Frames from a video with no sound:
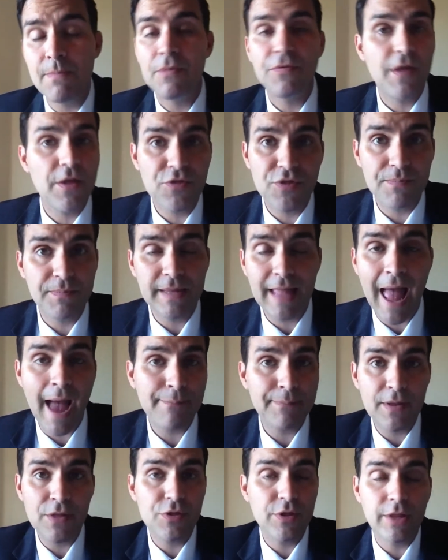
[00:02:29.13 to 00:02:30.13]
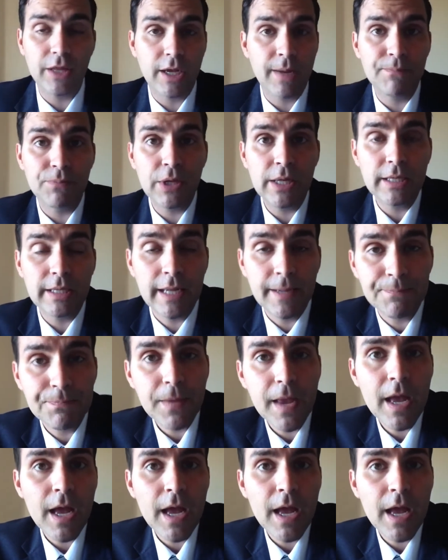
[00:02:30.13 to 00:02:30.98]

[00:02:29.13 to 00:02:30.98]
but then something happens and it completely